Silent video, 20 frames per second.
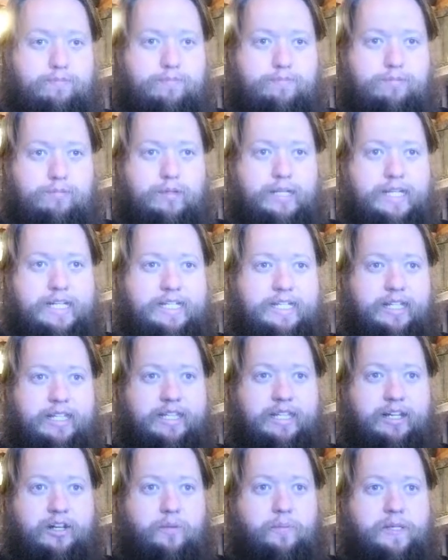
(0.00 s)
He's a
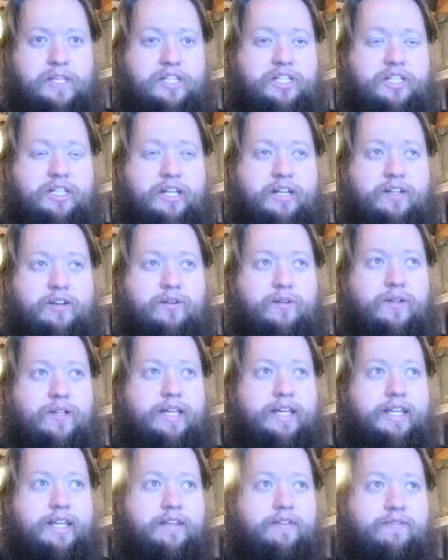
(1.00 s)
little bit cynical
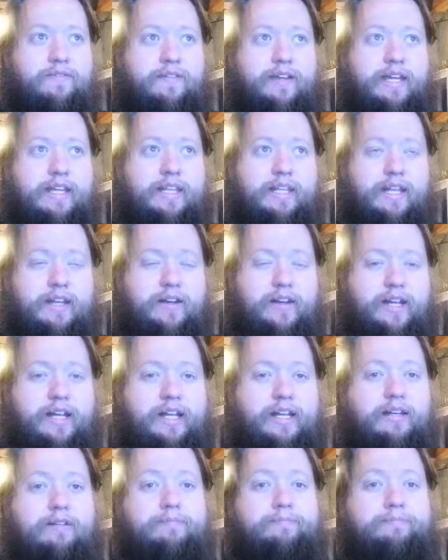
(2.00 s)
in the faith
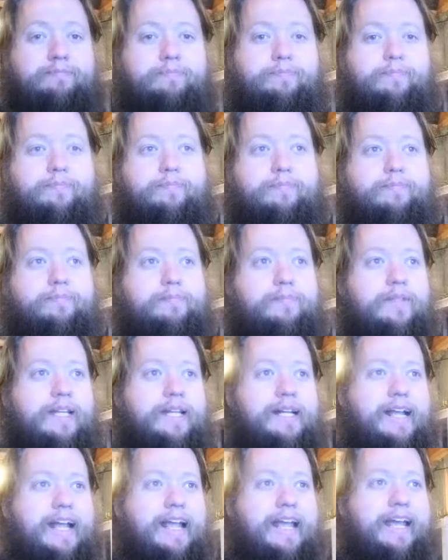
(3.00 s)
area.
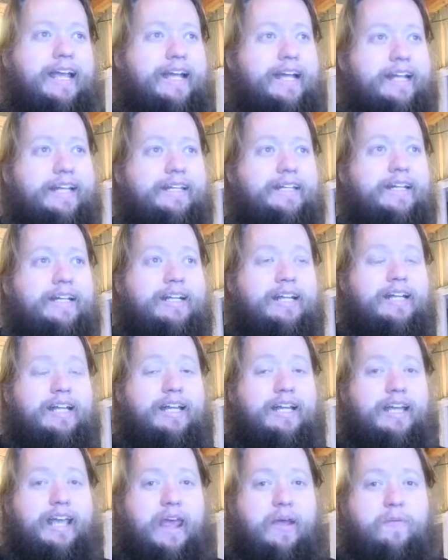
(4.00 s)
And
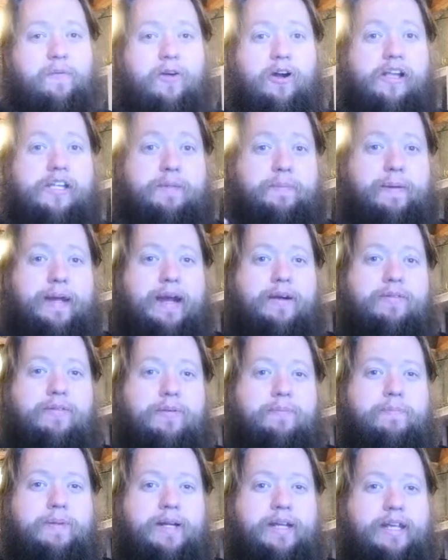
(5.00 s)
he wants power,
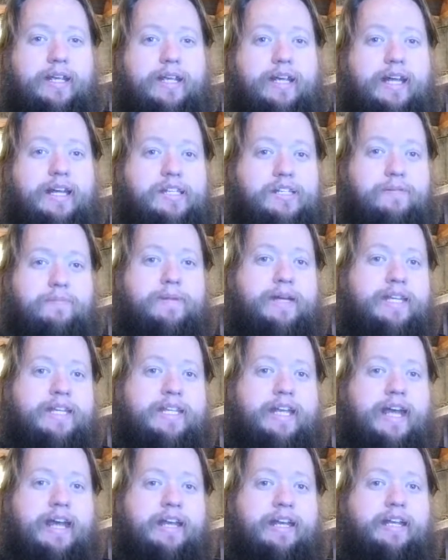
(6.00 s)
but he has a
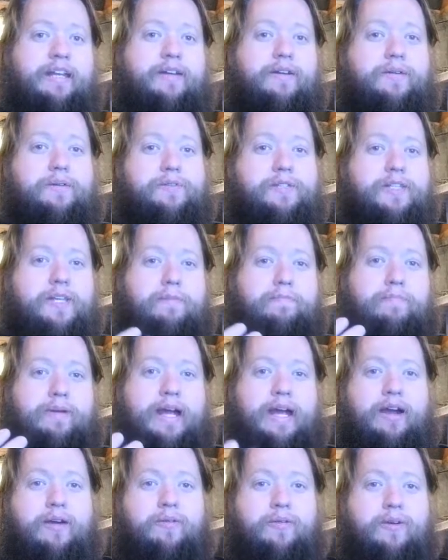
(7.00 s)
Mentat. He knows that
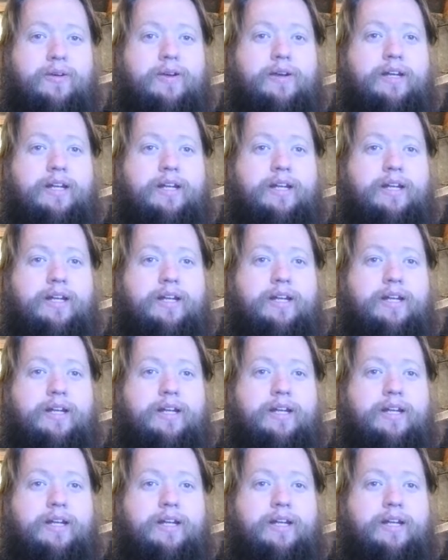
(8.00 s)
power